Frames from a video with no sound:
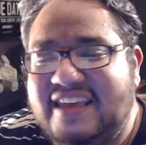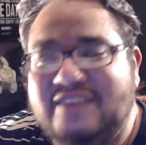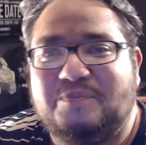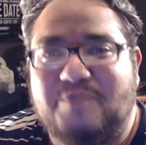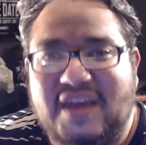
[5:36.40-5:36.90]

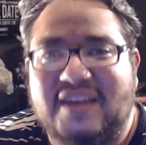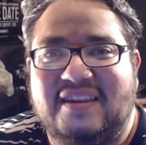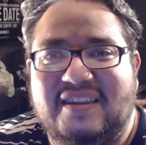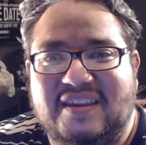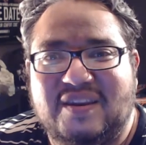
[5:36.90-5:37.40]

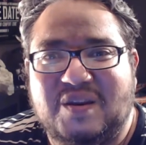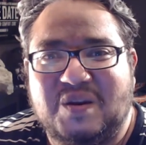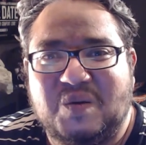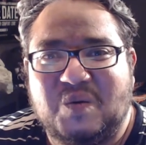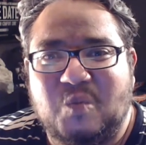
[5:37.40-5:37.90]
been
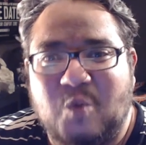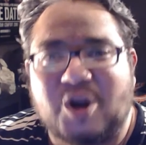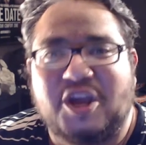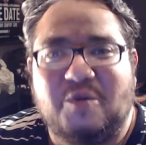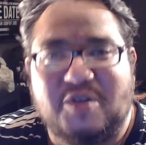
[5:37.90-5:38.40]

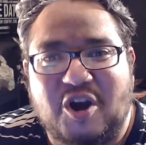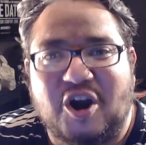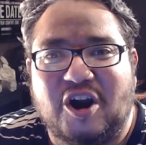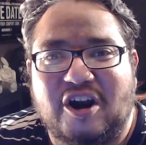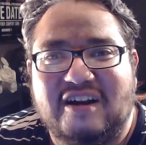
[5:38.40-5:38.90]
working with
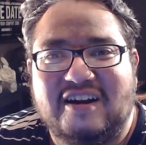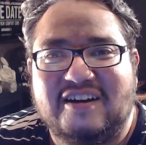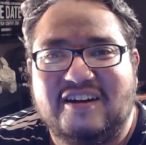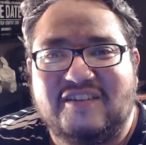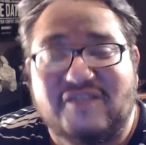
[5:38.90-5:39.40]
her
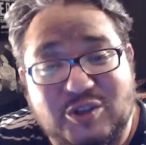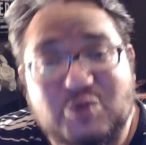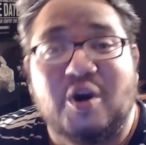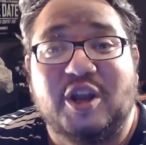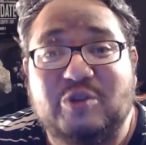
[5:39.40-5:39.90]
for
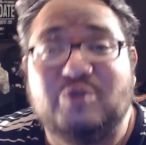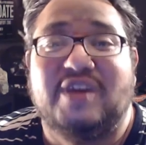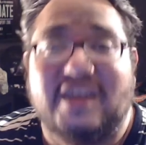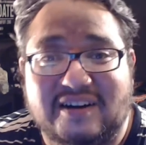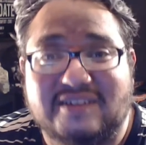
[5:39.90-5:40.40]
22
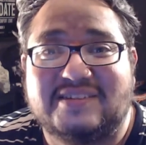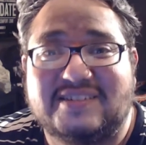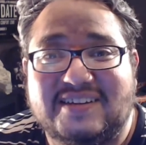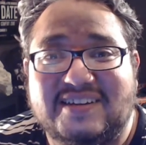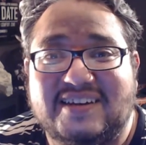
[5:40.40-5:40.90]
years,
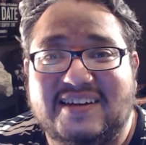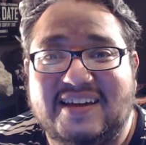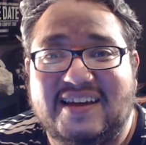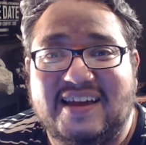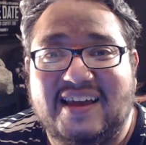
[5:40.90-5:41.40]

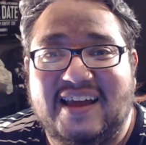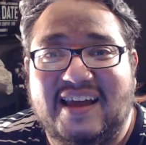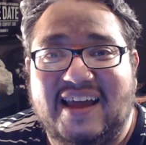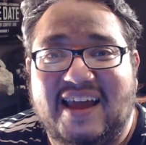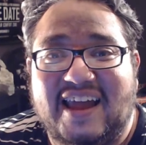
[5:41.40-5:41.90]

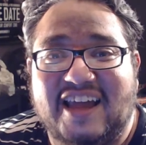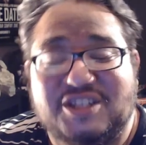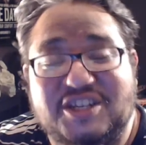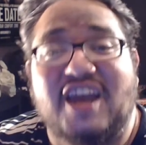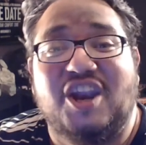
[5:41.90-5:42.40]
and
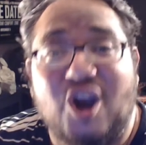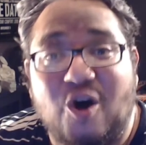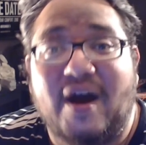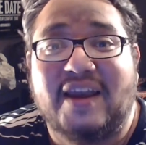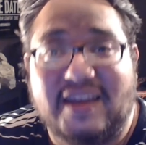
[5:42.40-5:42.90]
she had no
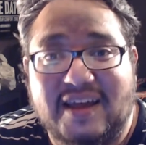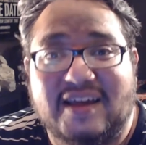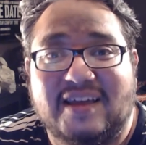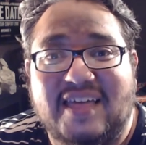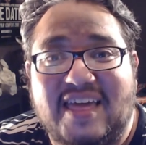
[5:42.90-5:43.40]
idea
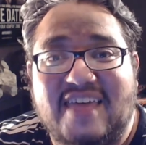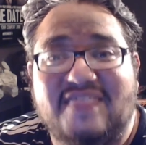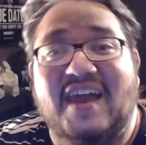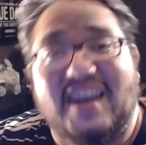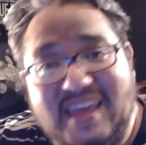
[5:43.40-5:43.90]

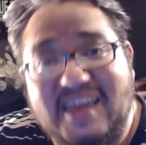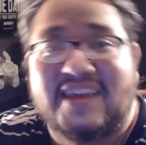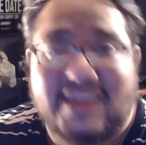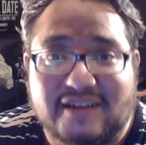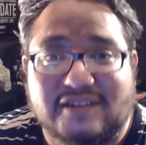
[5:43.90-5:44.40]
that he
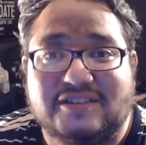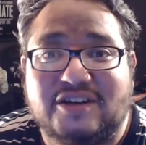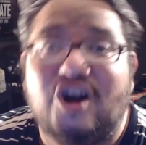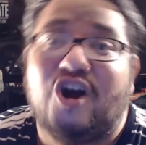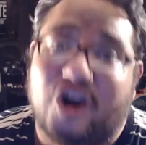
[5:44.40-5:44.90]
killed
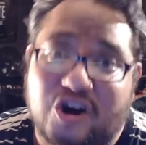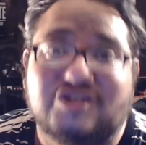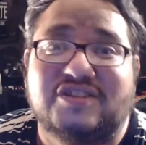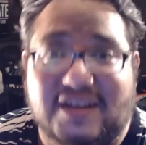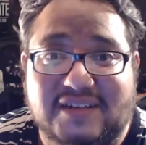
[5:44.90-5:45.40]
her
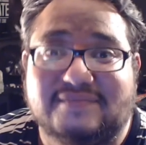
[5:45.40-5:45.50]
son.